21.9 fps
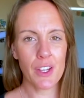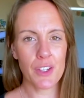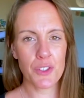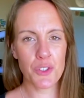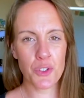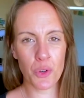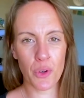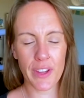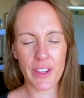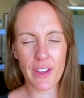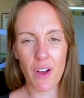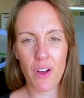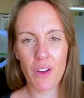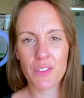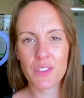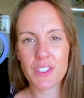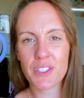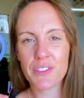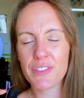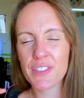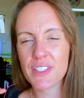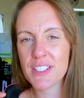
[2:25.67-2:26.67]

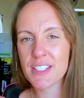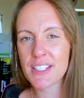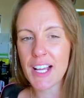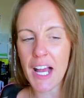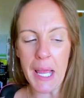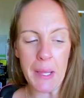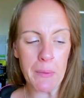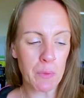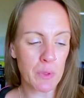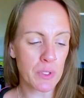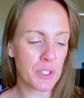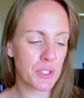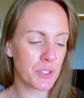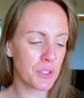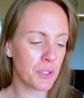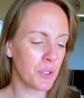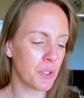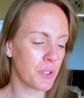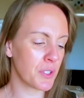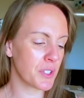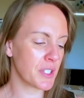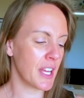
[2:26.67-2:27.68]
Joy-Cons for Skyward
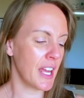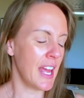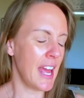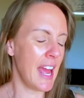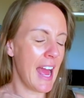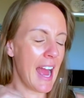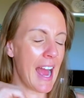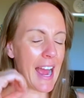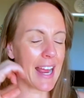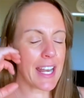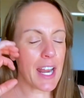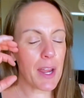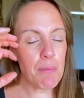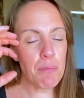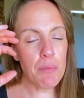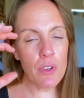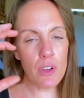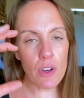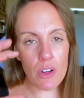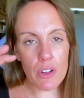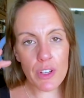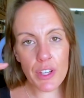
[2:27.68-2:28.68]
Sword, and I'm
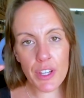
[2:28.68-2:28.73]
not a